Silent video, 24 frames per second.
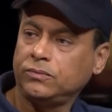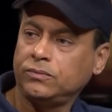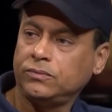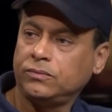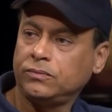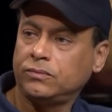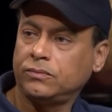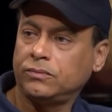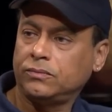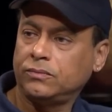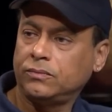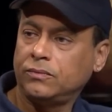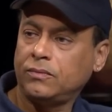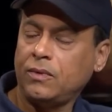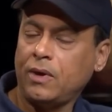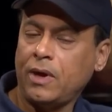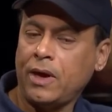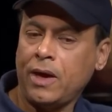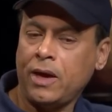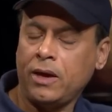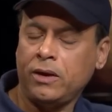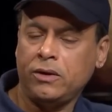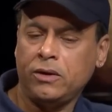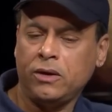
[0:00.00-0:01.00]
Uh-huh.
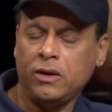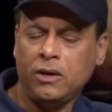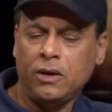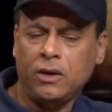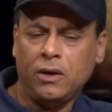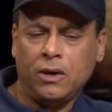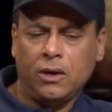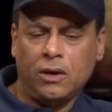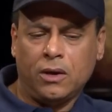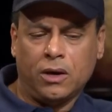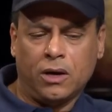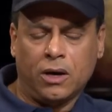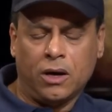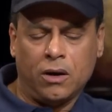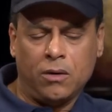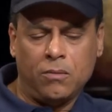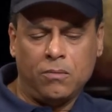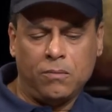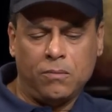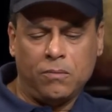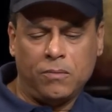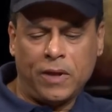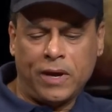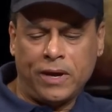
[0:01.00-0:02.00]
And
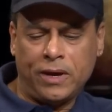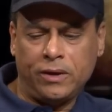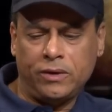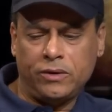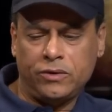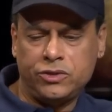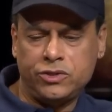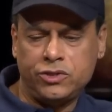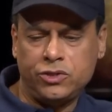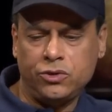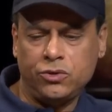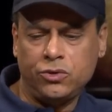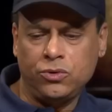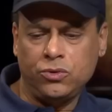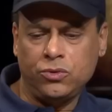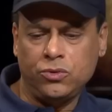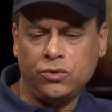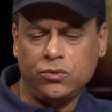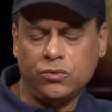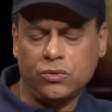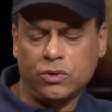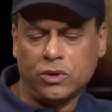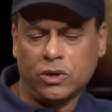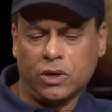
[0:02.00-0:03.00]
um, they,
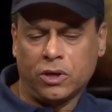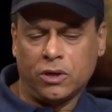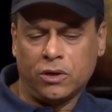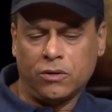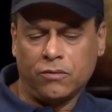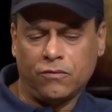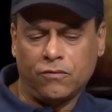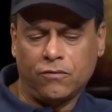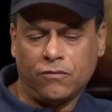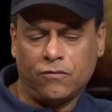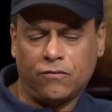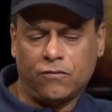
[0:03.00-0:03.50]
too, uh,